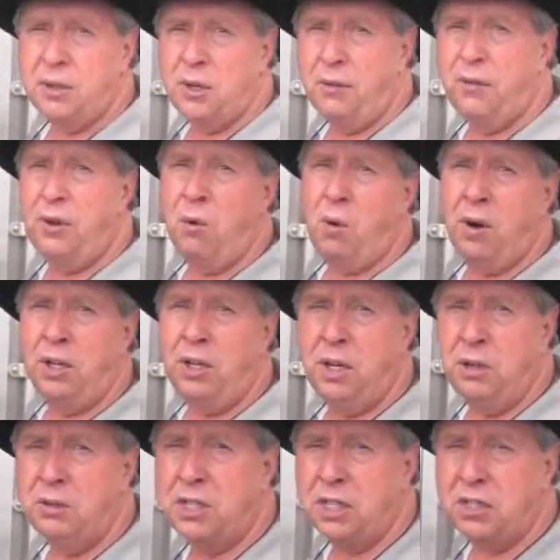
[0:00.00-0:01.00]
so if you want to
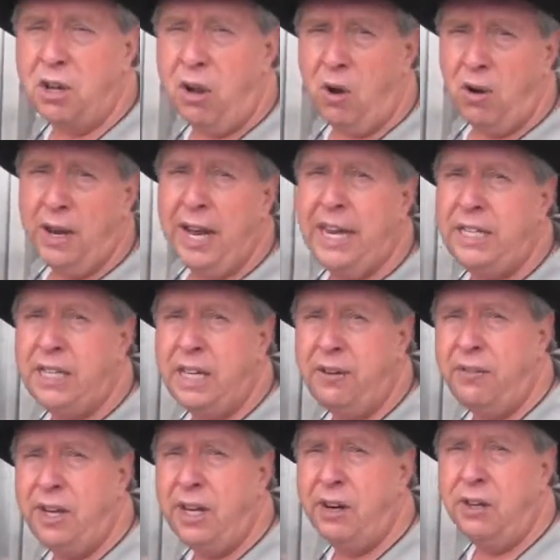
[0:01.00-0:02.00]
use this to haul an
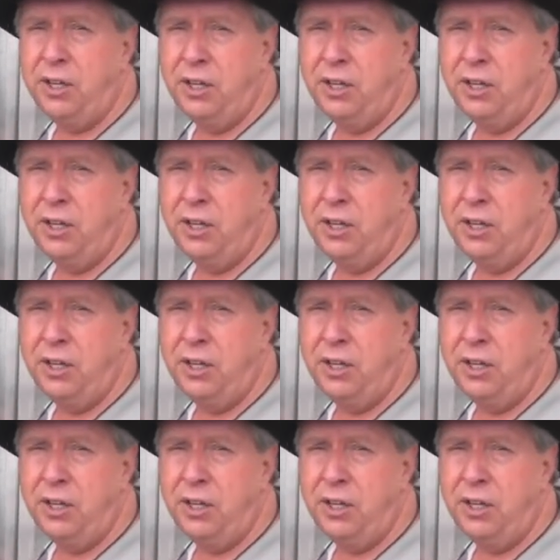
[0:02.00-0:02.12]
ATV or